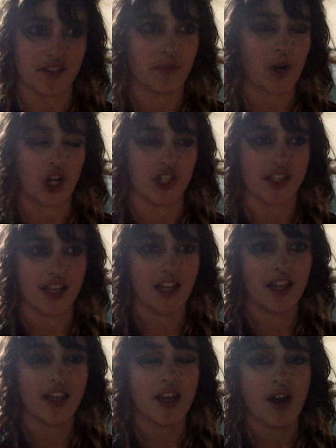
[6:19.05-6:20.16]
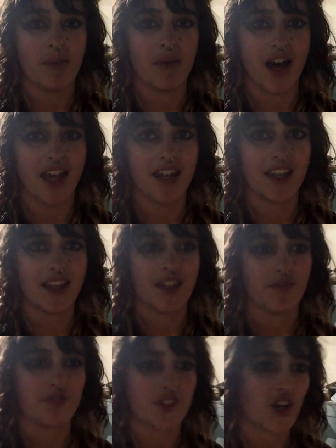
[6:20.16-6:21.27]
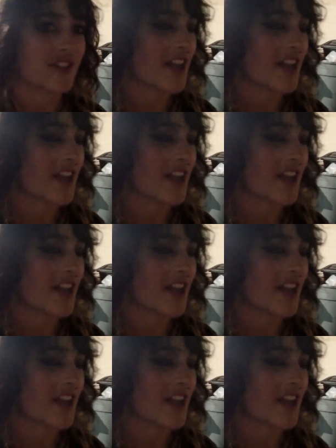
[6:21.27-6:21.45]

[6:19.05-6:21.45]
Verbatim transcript: a person. But turns